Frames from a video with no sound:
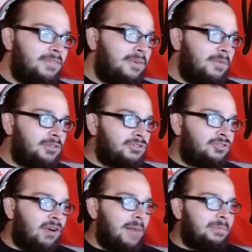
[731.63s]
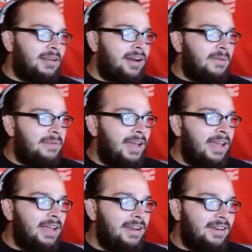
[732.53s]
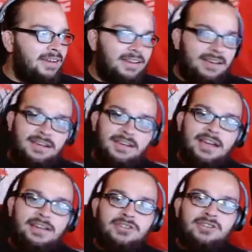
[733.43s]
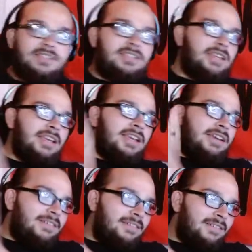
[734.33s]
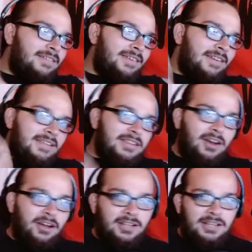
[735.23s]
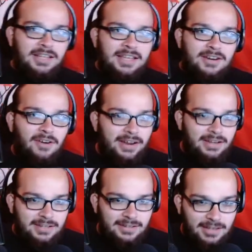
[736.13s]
Almost dropped it out of my hand. As you can see, the All Elite crate.